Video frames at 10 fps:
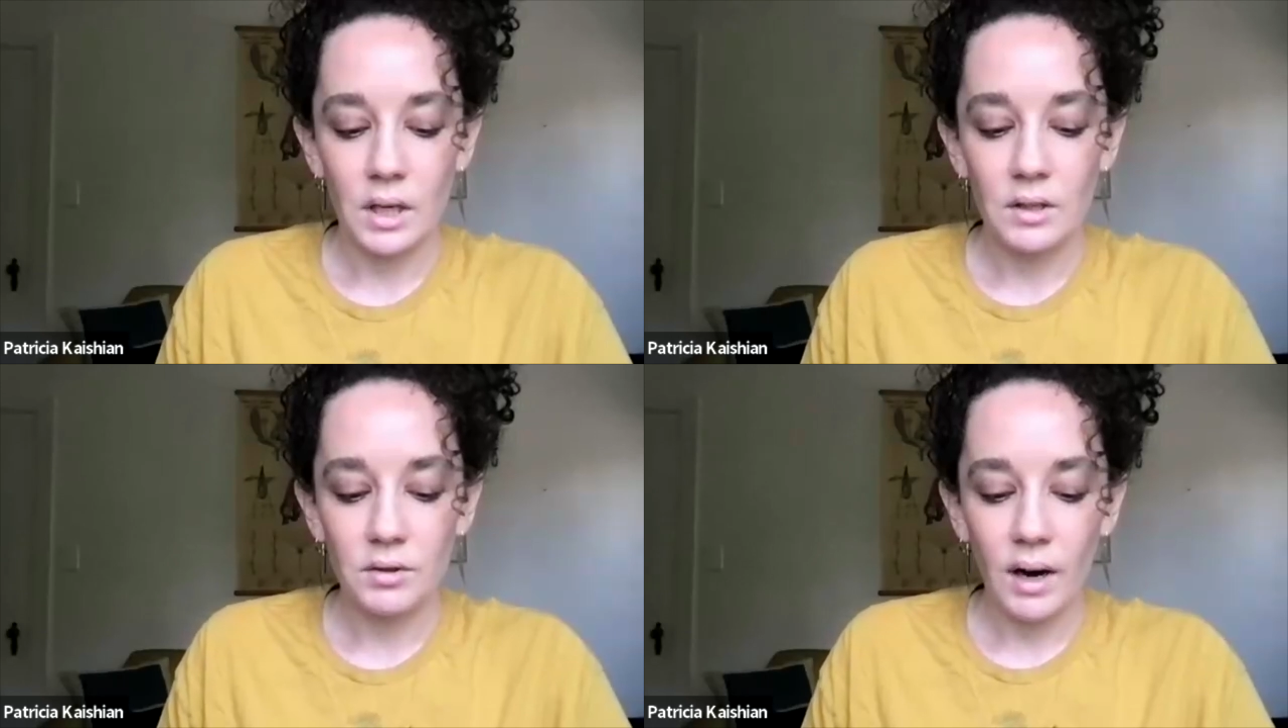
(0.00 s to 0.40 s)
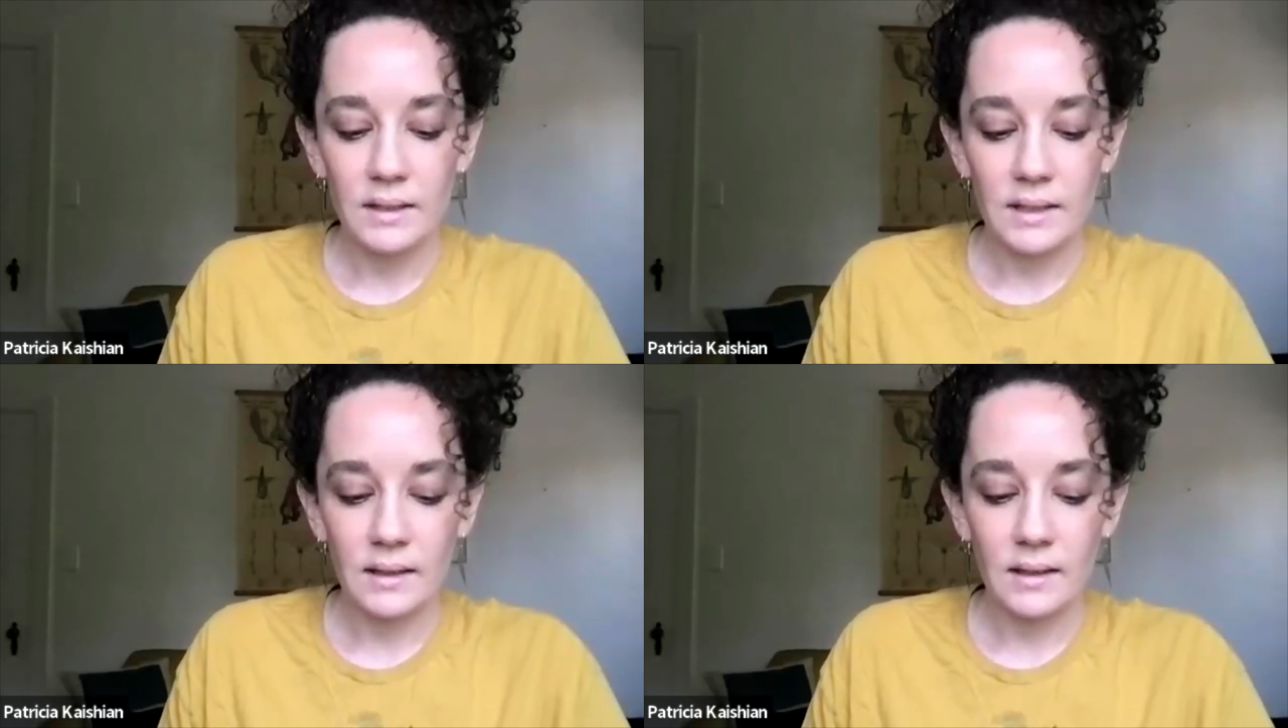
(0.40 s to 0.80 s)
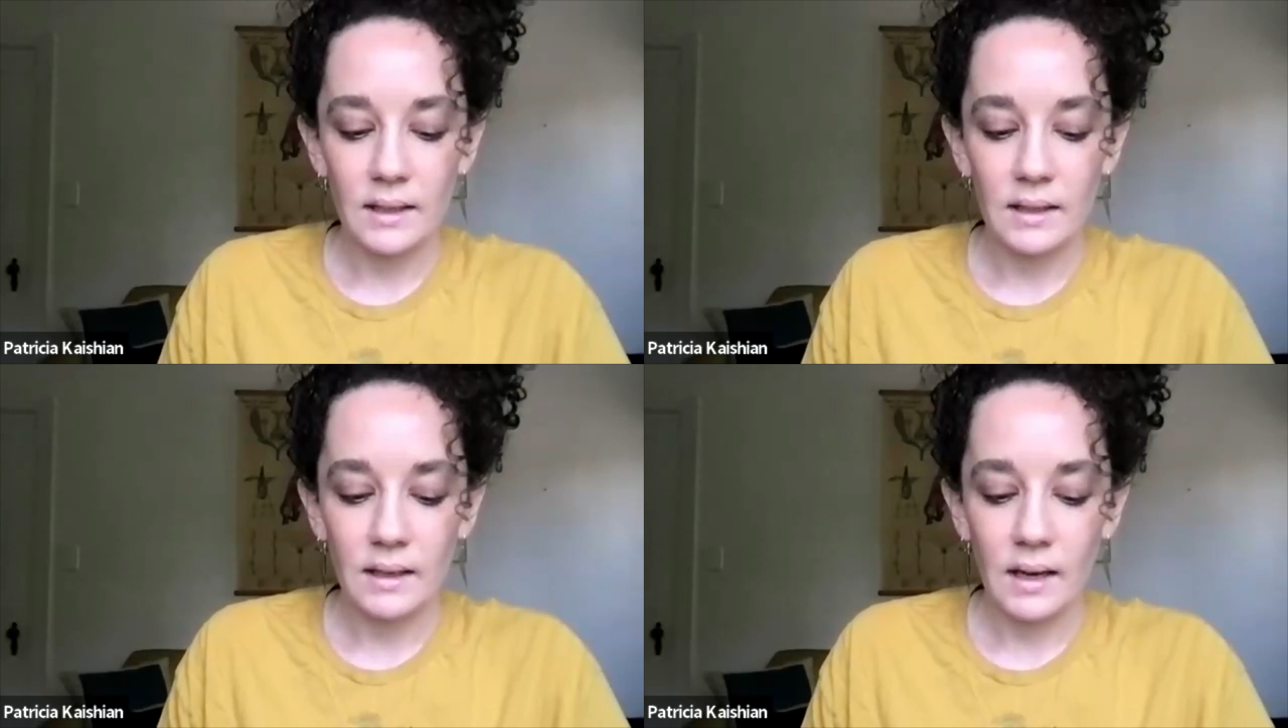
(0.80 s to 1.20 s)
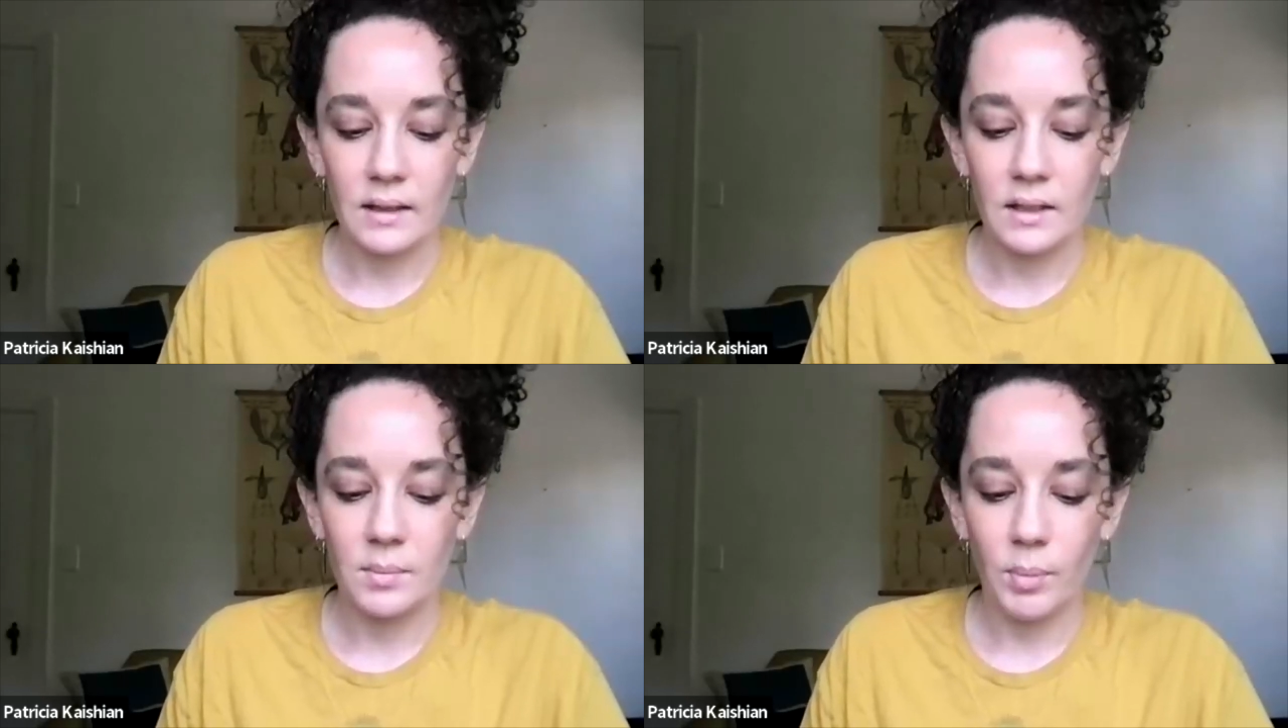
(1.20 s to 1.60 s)
gender identity
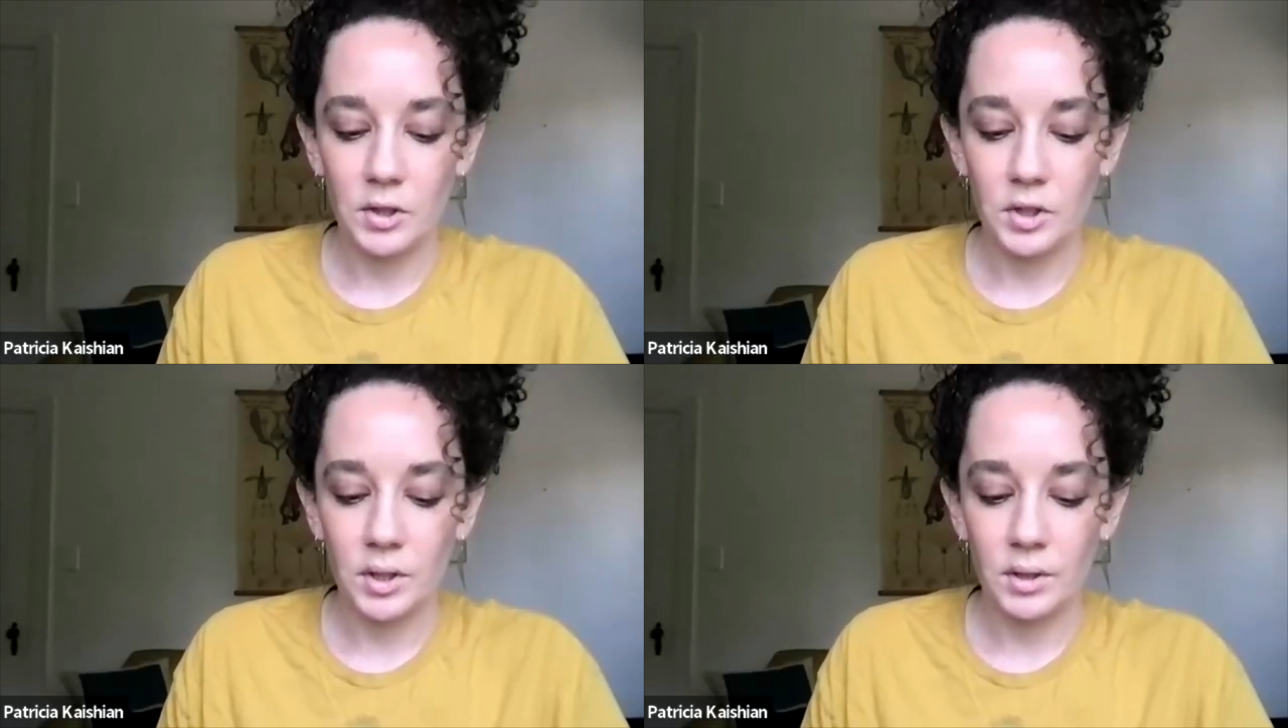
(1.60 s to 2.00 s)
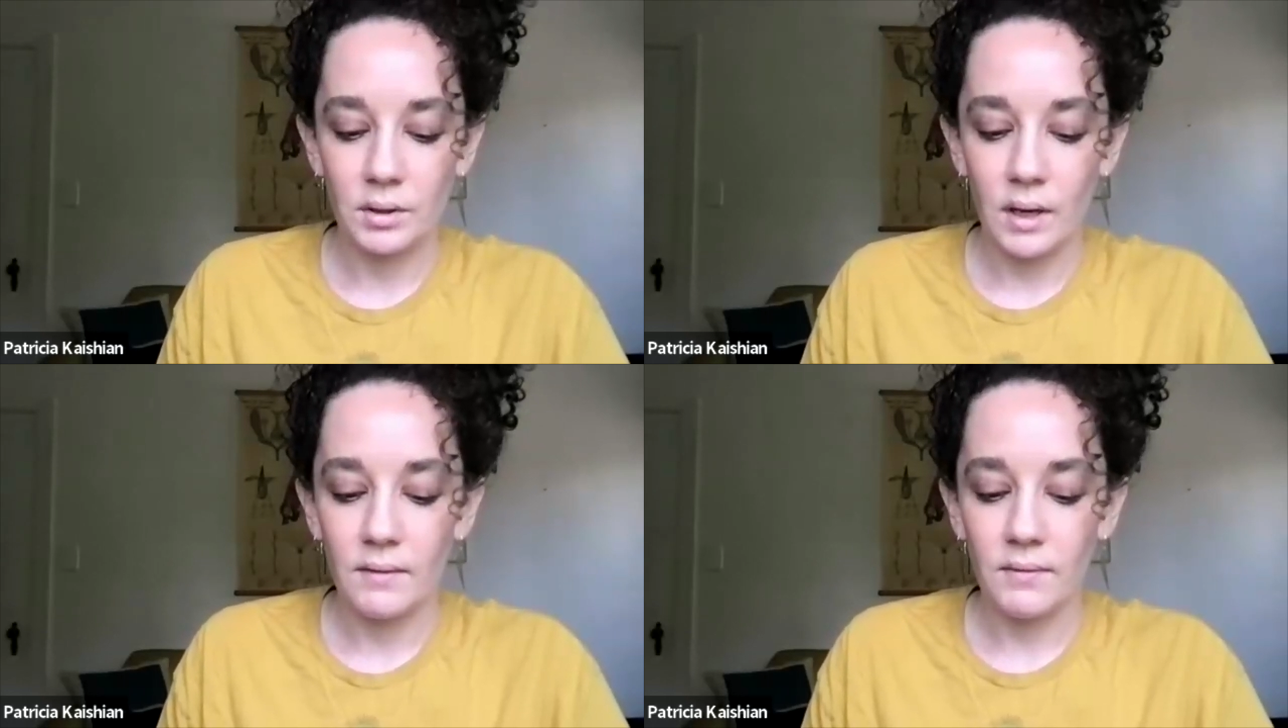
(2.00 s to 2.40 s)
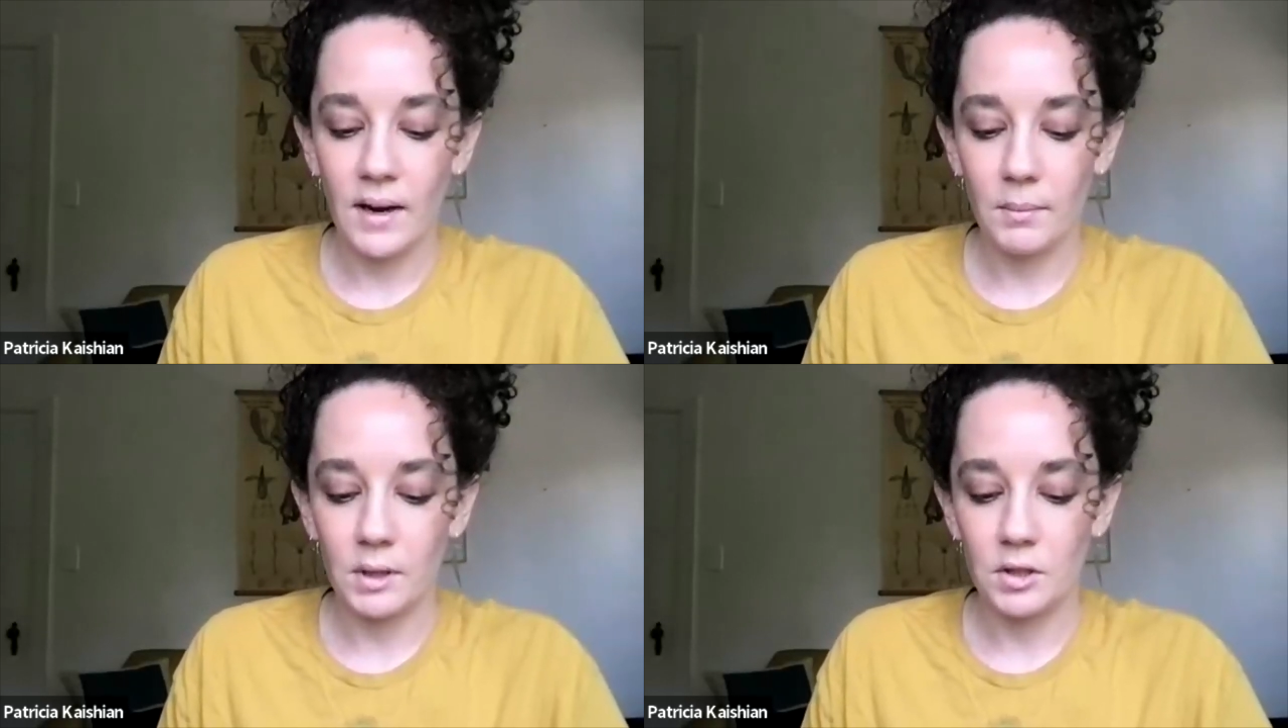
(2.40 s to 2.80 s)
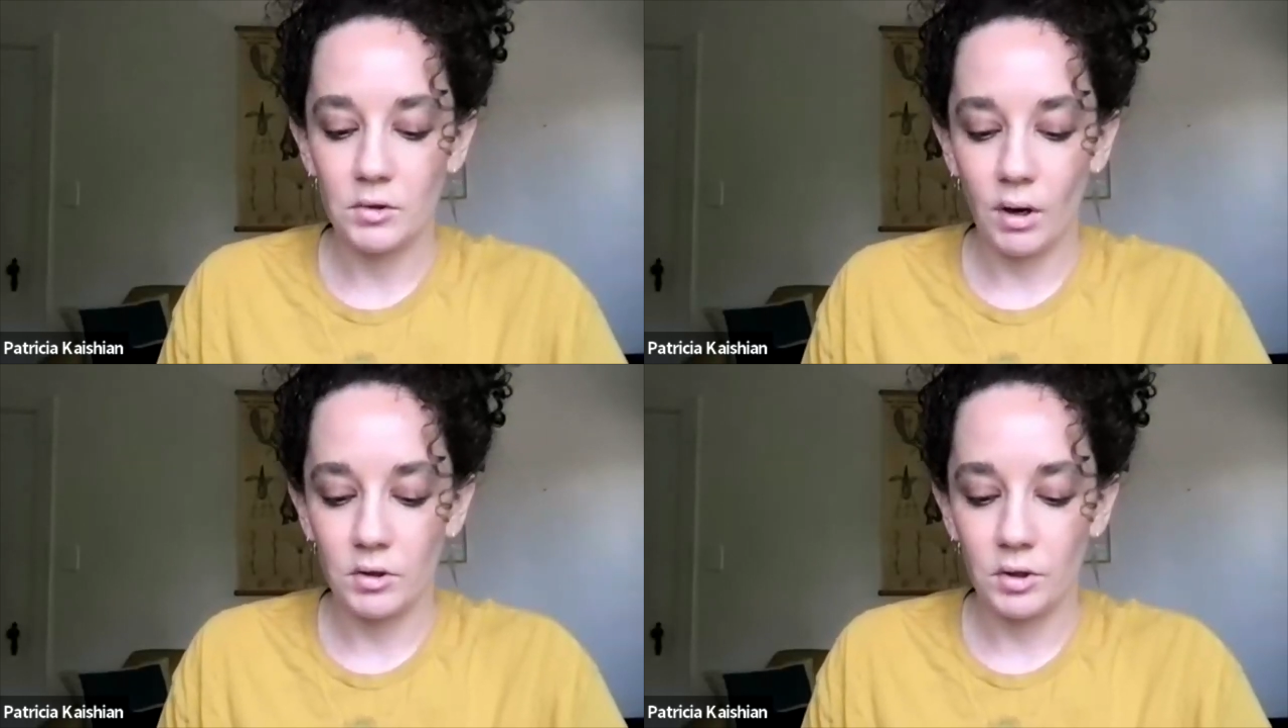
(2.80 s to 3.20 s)
and expression, and family
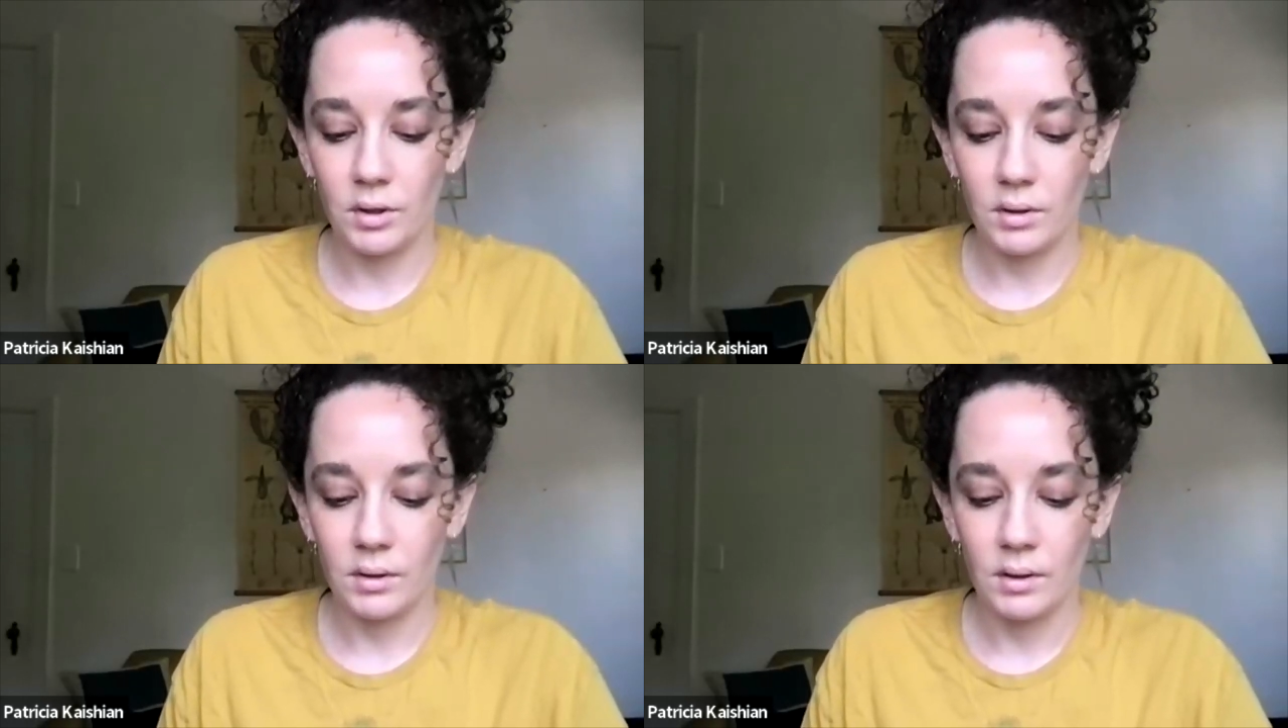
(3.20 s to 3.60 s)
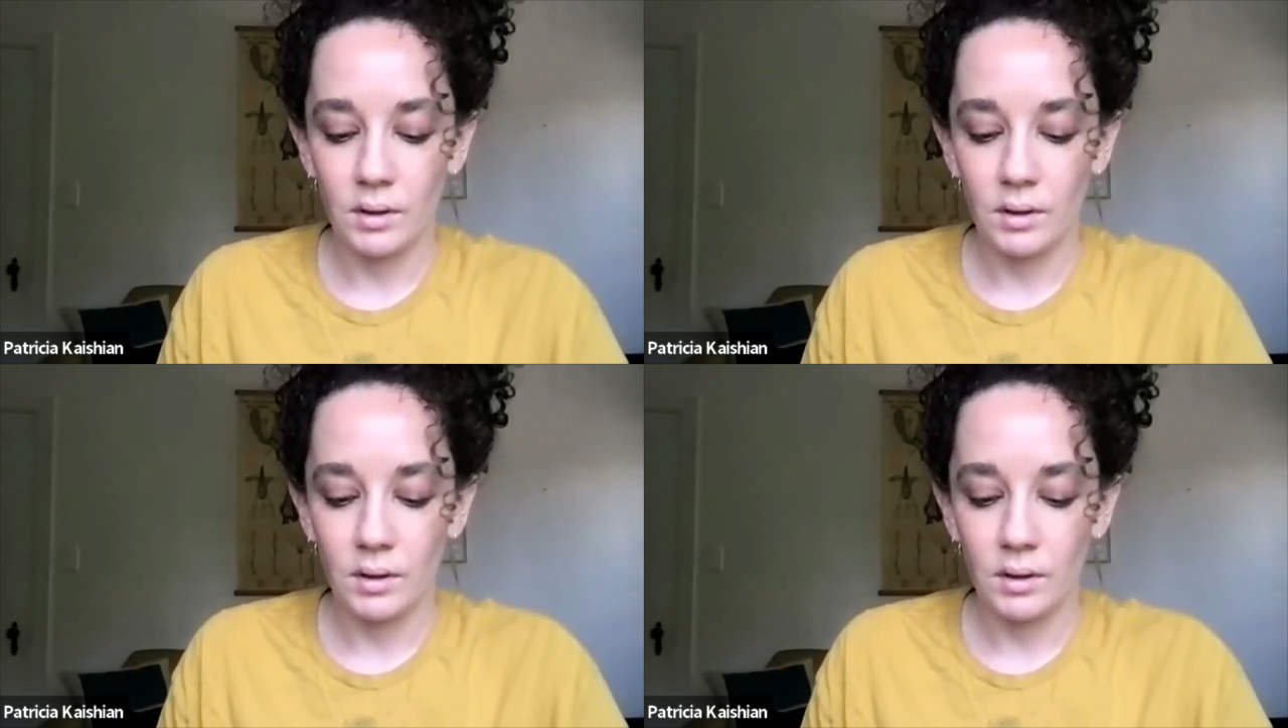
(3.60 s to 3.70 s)
structure.